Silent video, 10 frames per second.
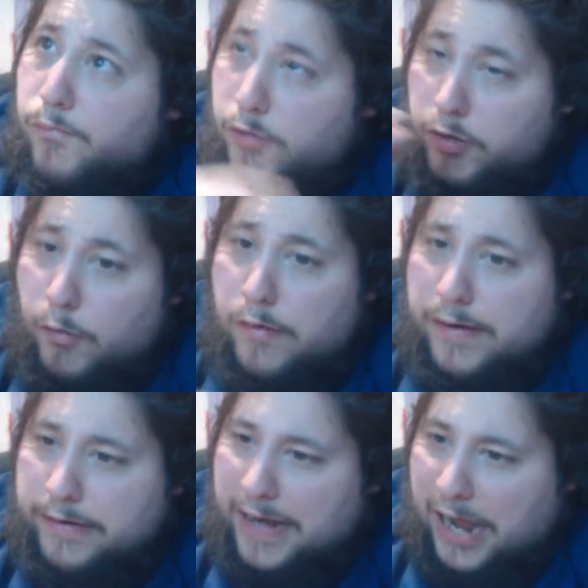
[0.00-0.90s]
squad
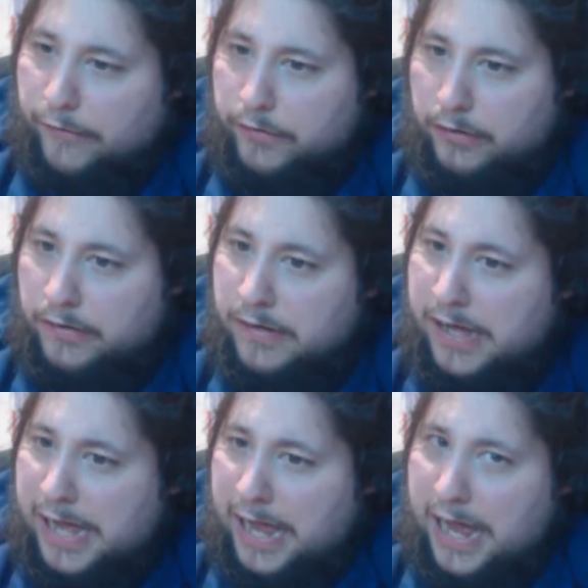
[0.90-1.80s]
is announced,
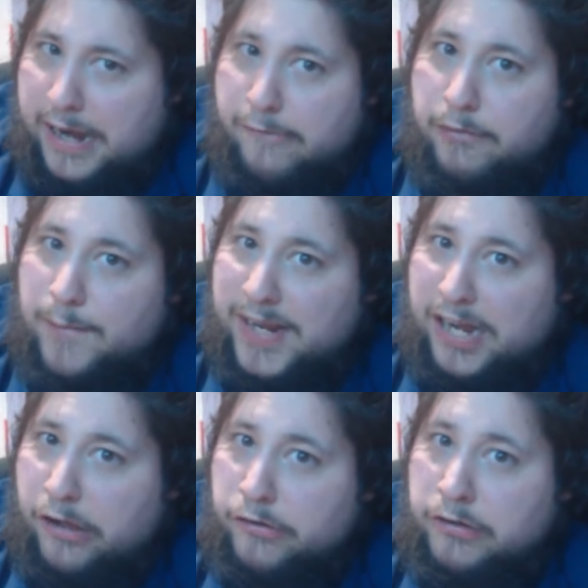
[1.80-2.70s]
and everybody
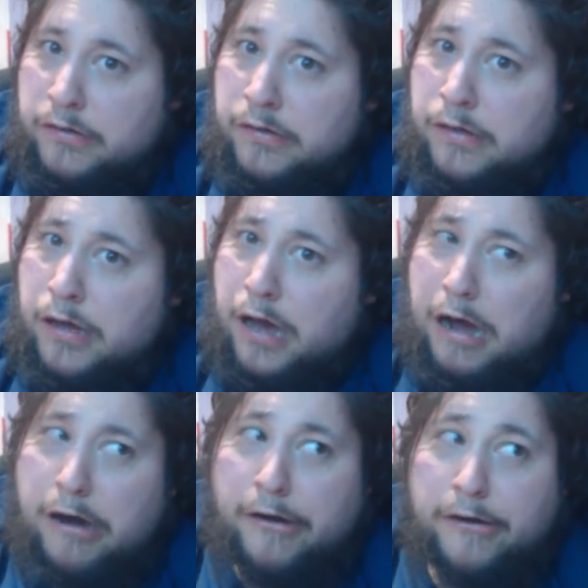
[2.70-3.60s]
goes,
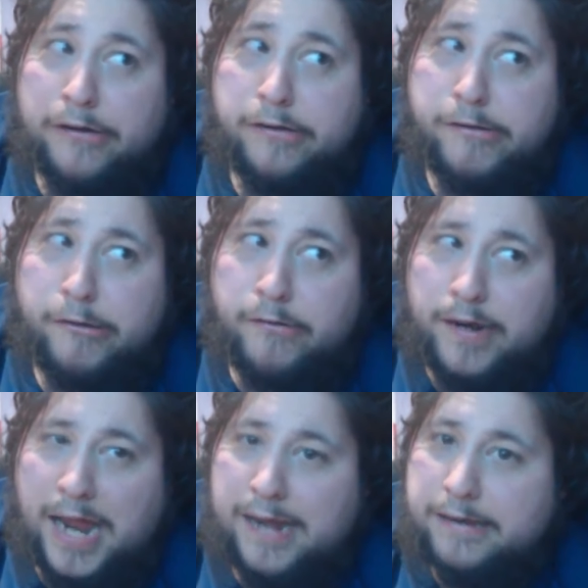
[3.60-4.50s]
oh,
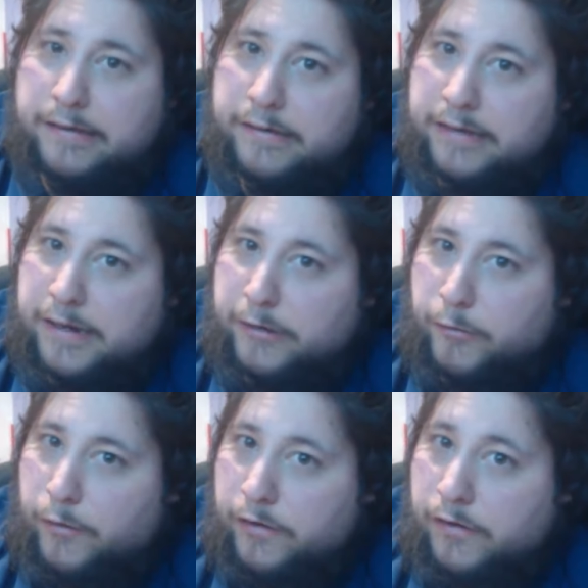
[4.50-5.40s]
Jordan Henderson's in the
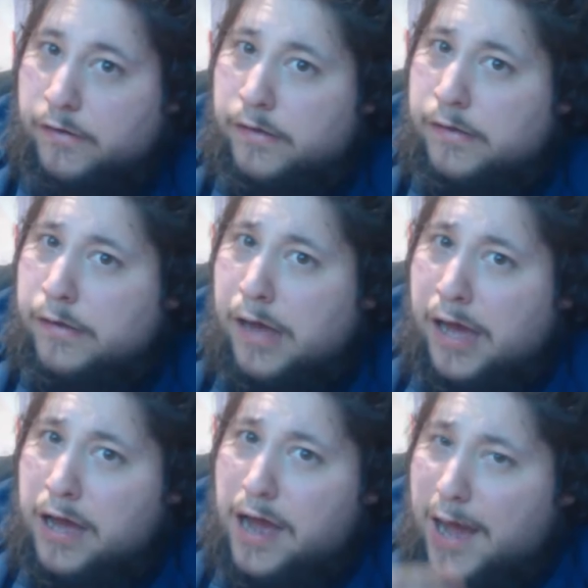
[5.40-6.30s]
squad.
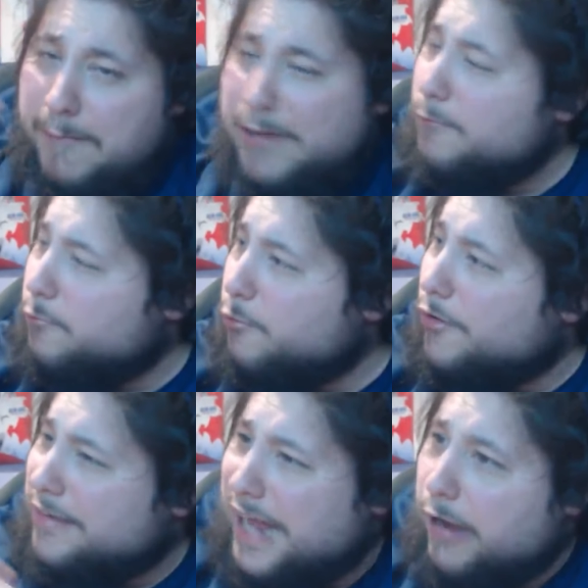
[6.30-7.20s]
I mean,
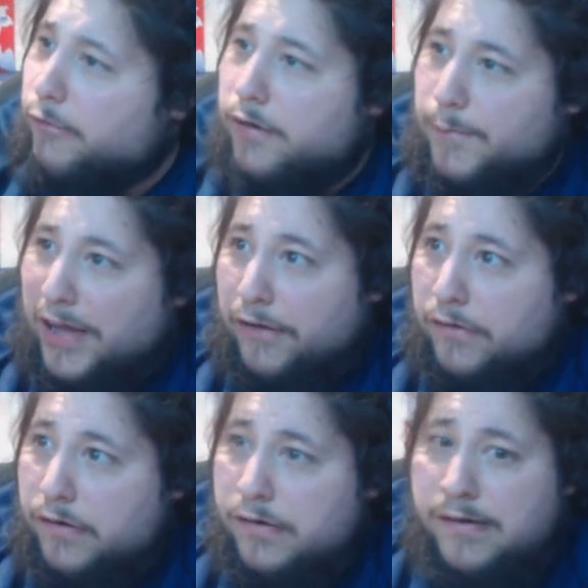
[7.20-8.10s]
what's that all about?
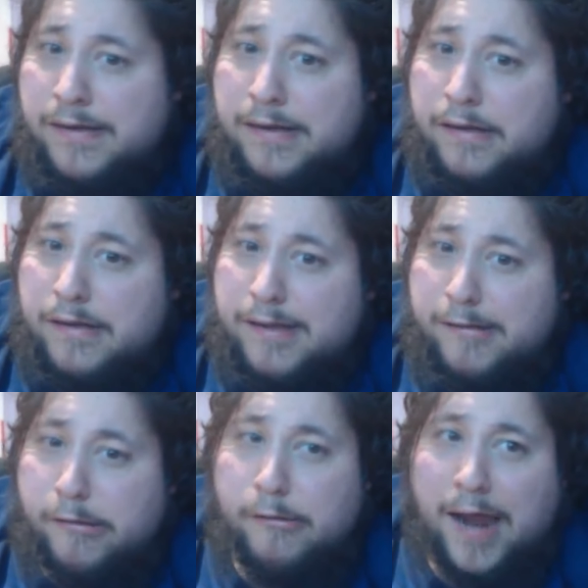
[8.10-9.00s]

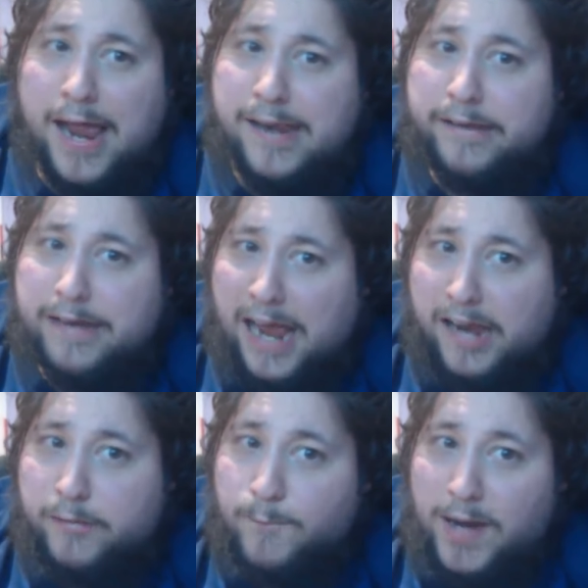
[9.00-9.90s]
Jordan Henderson
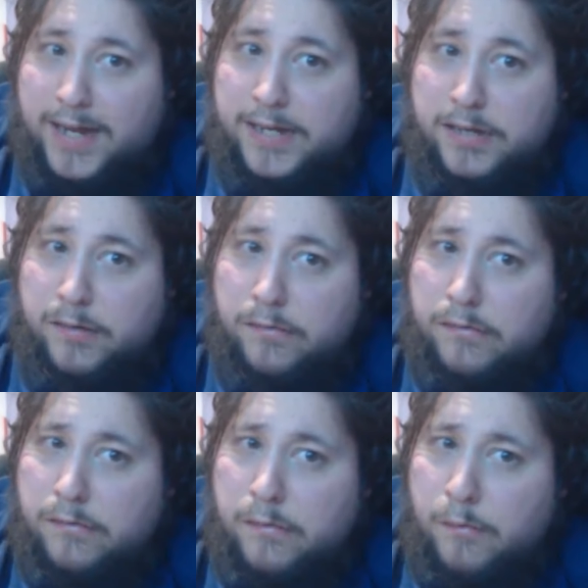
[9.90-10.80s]
hasn't played
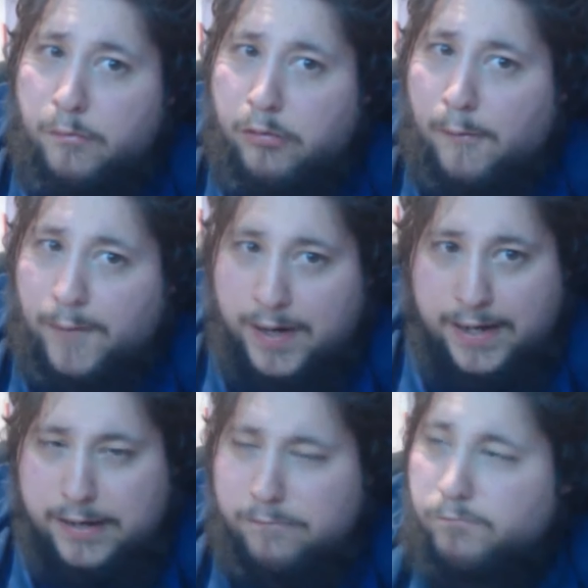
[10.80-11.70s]

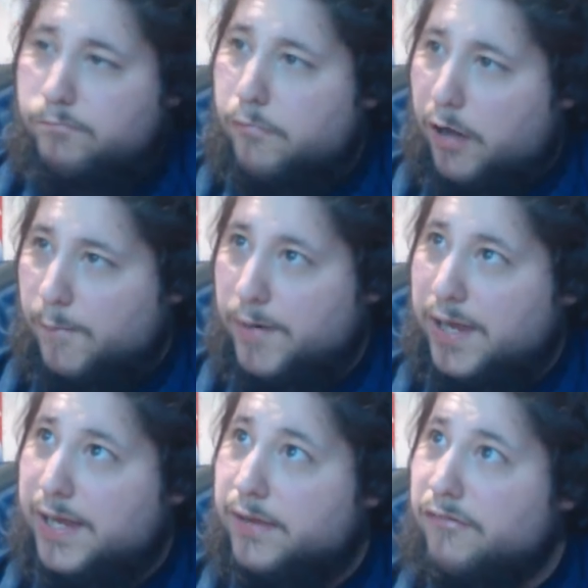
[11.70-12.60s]
properly, I
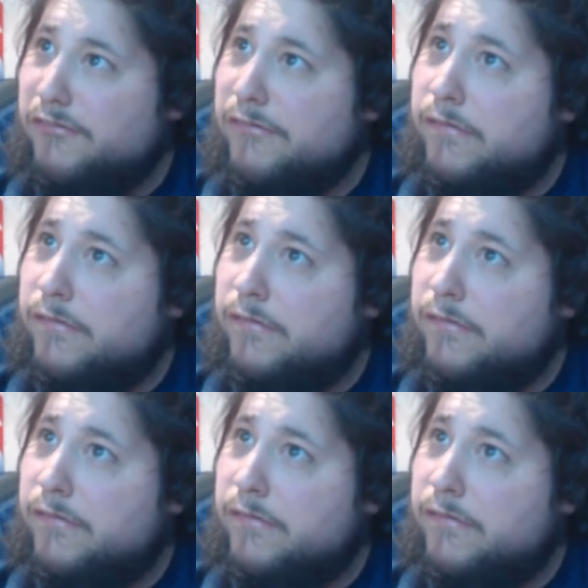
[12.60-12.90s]
believe,